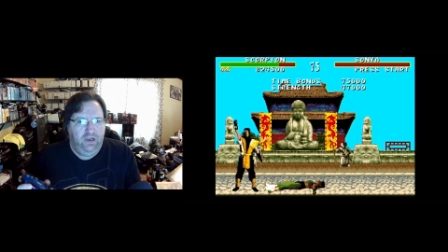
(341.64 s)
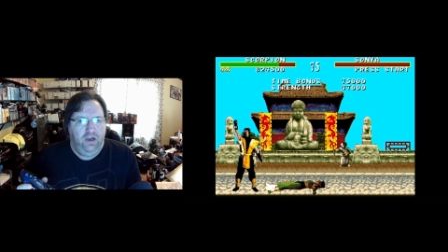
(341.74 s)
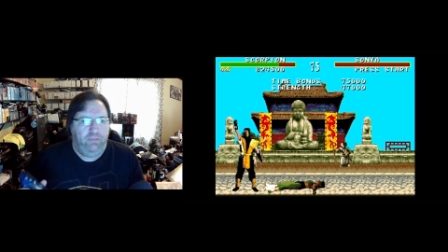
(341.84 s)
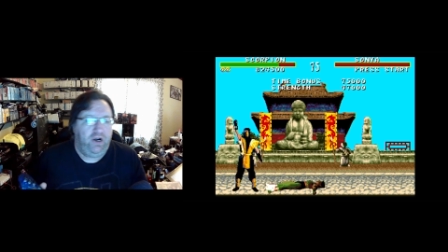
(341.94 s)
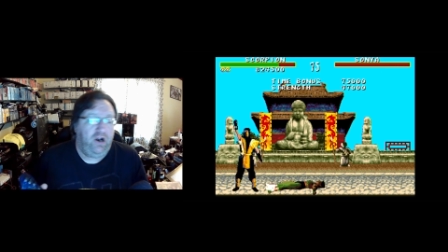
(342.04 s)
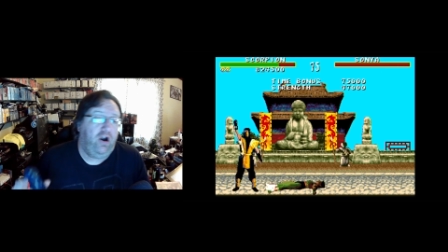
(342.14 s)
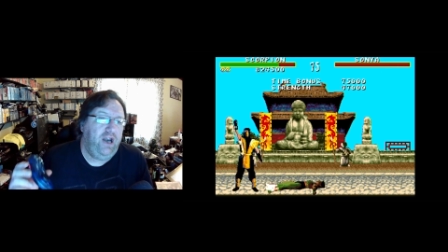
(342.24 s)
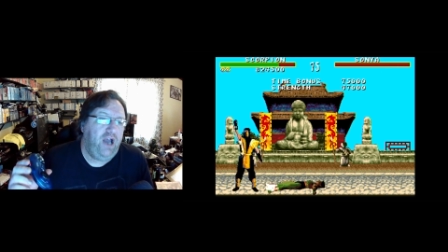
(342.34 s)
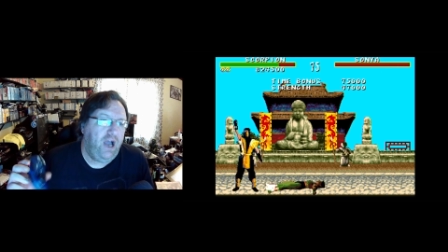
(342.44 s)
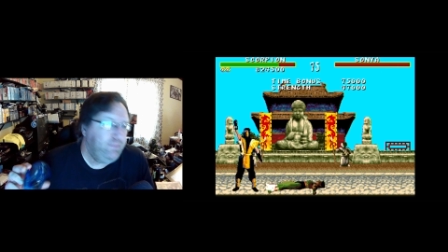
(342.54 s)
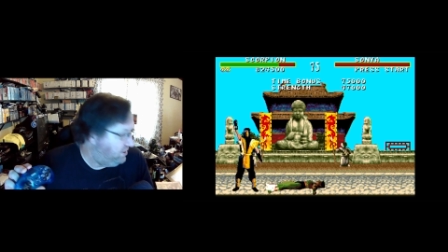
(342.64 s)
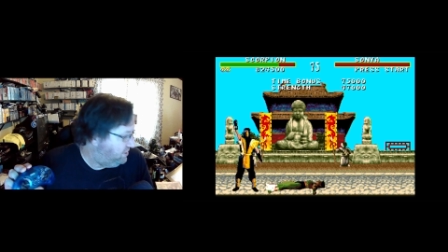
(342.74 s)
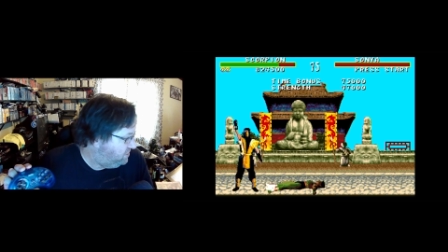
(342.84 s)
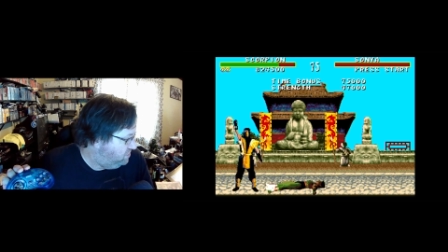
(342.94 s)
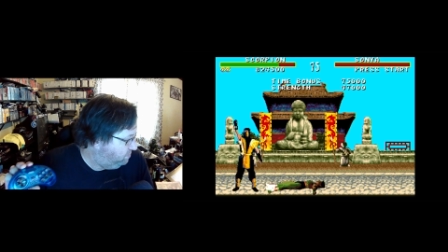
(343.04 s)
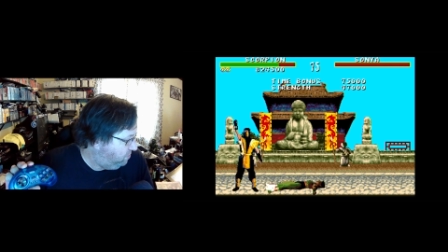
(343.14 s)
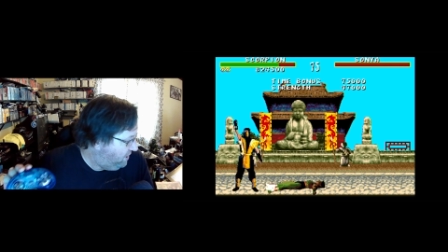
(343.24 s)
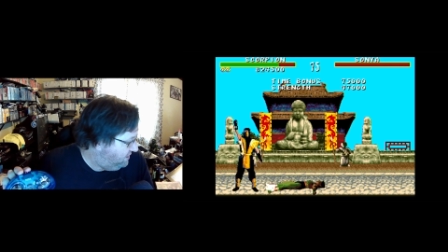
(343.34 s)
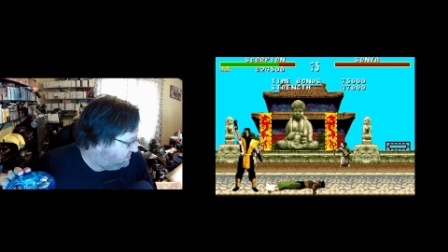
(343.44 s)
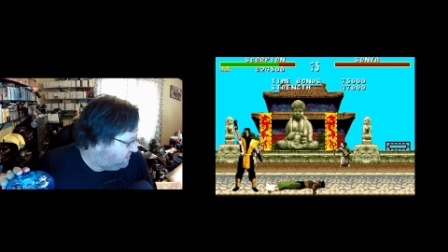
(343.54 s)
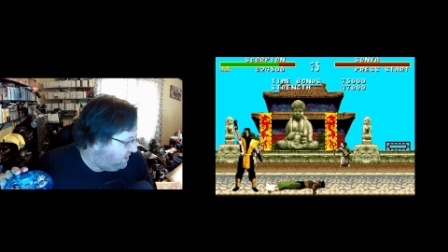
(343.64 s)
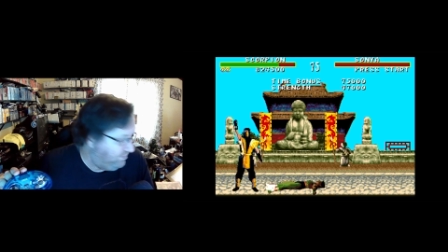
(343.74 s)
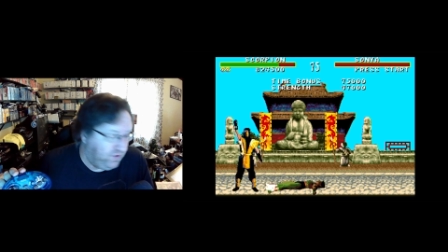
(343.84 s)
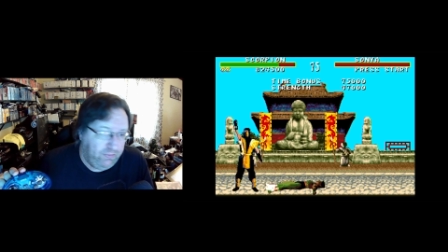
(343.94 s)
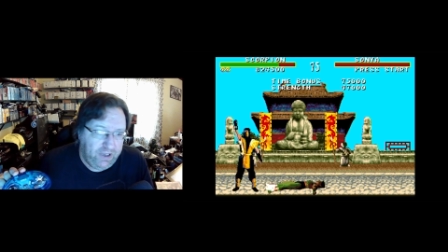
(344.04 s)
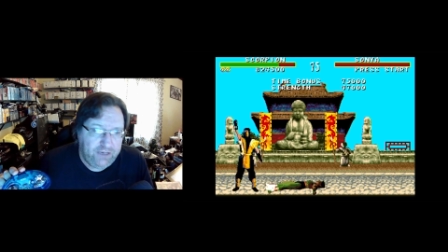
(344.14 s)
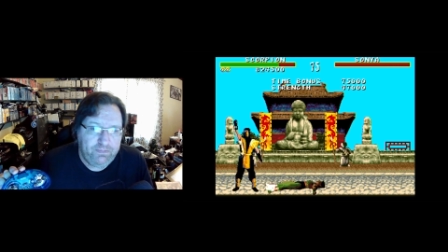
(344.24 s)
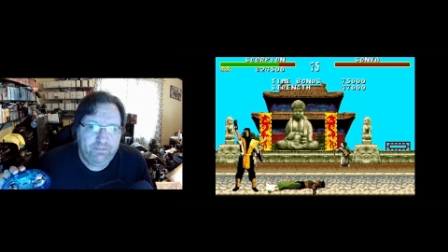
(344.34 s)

But alright, I'm going to continue playing this game for a bit